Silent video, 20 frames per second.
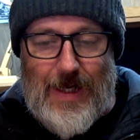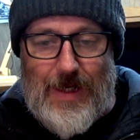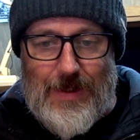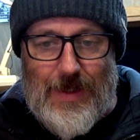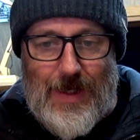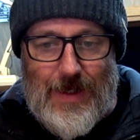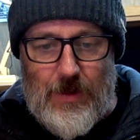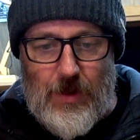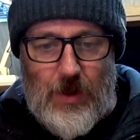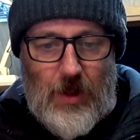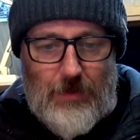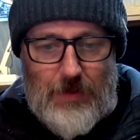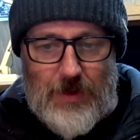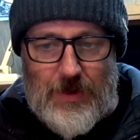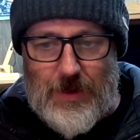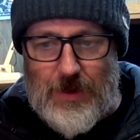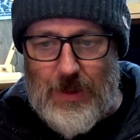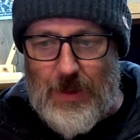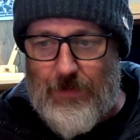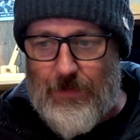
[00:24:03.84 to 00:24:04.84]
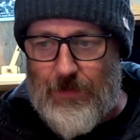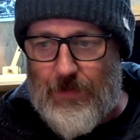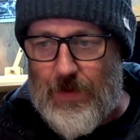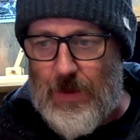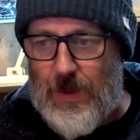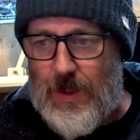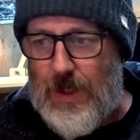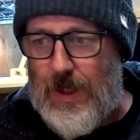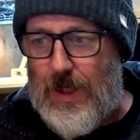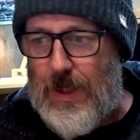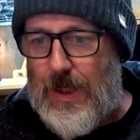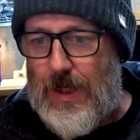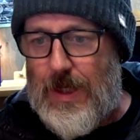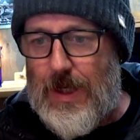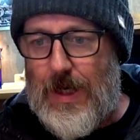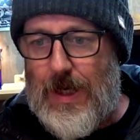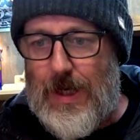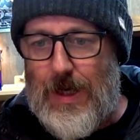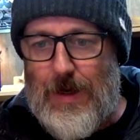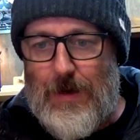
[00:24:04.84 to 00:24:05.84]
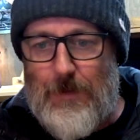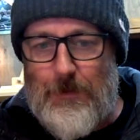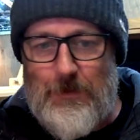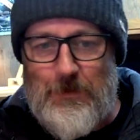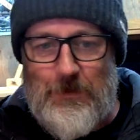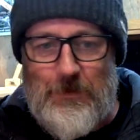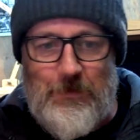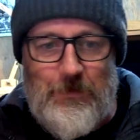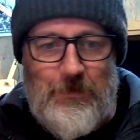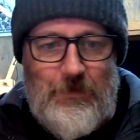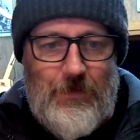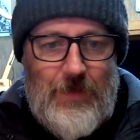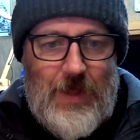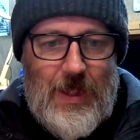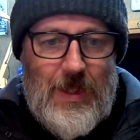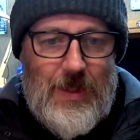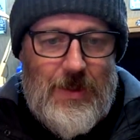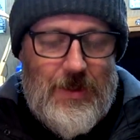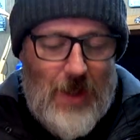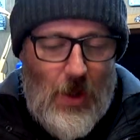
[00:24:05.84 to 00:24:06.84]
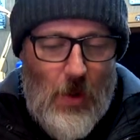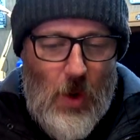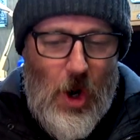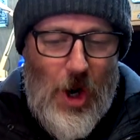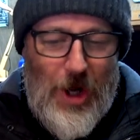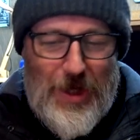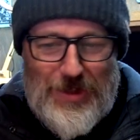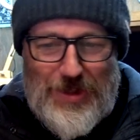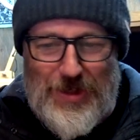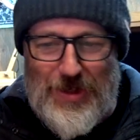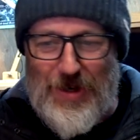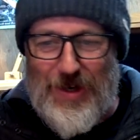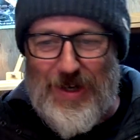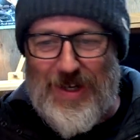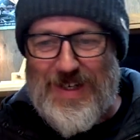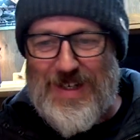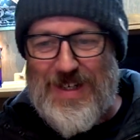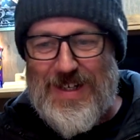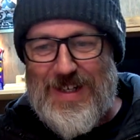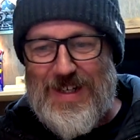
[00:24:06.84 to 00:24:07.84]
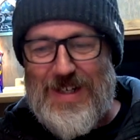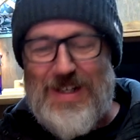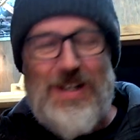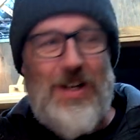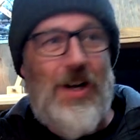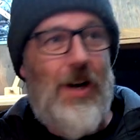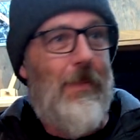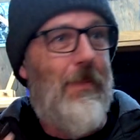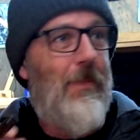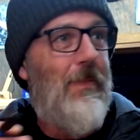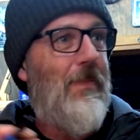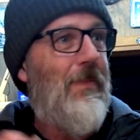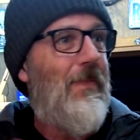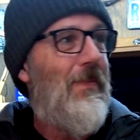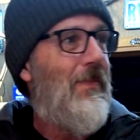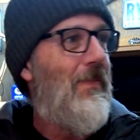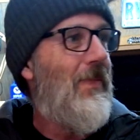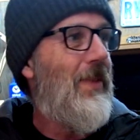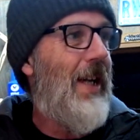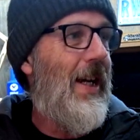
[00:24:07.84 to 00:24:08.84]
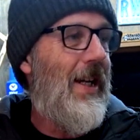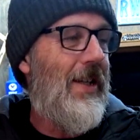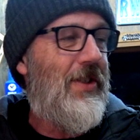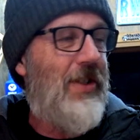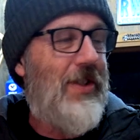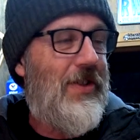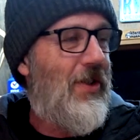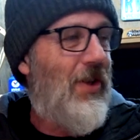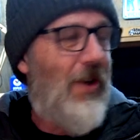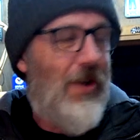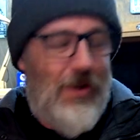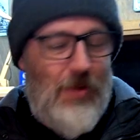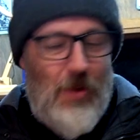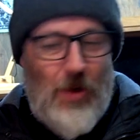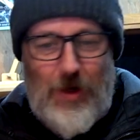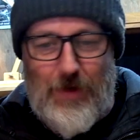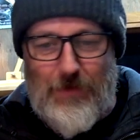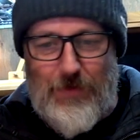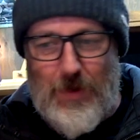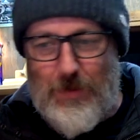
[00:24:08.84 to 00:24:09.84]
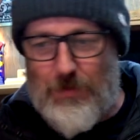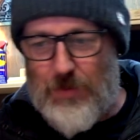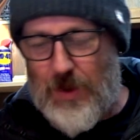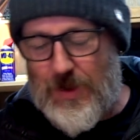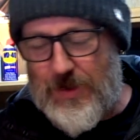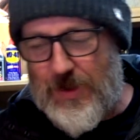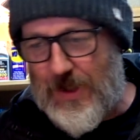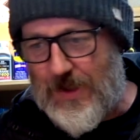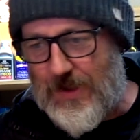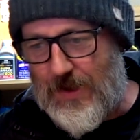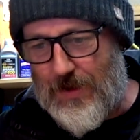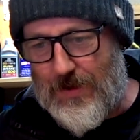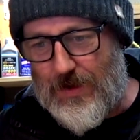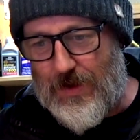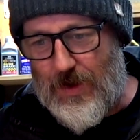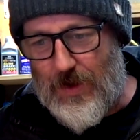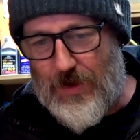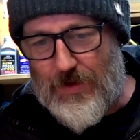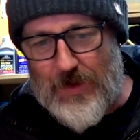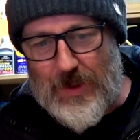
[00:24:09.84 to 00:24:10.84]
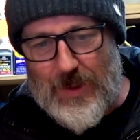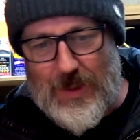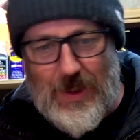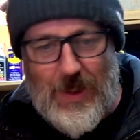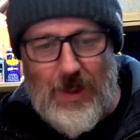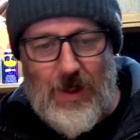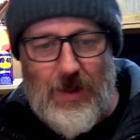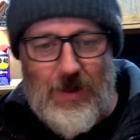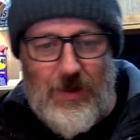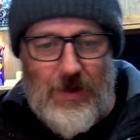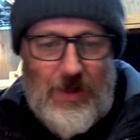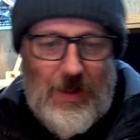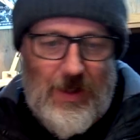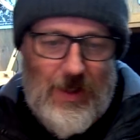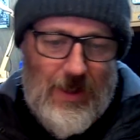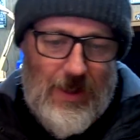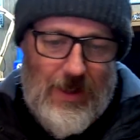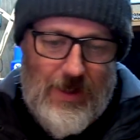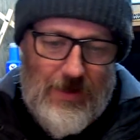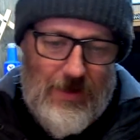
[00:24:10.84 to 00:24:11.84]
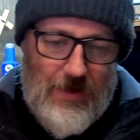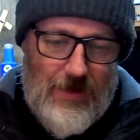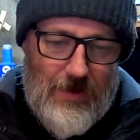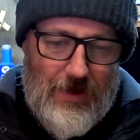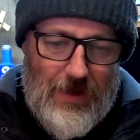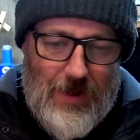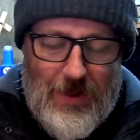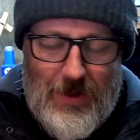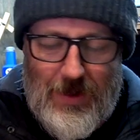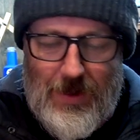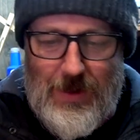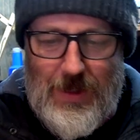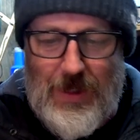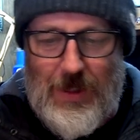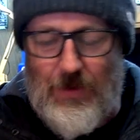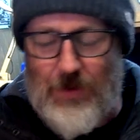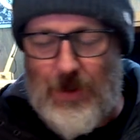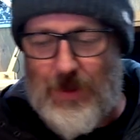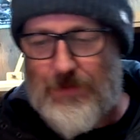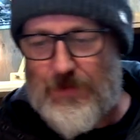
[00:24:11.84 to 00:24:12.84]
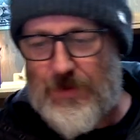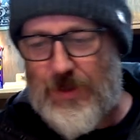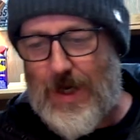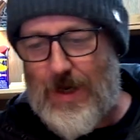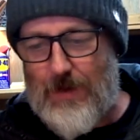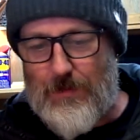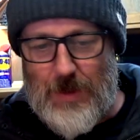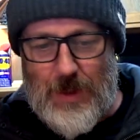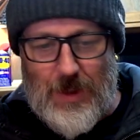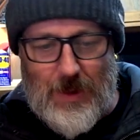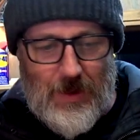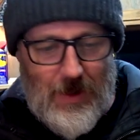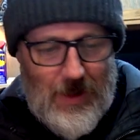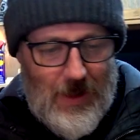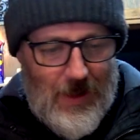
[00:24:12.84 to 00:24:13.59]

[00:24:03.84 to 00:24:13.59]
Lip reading: in that type of stuff. So I try and, yeah, she's got quite a few projects on the go, and yeah, anyway, shut up, Mark.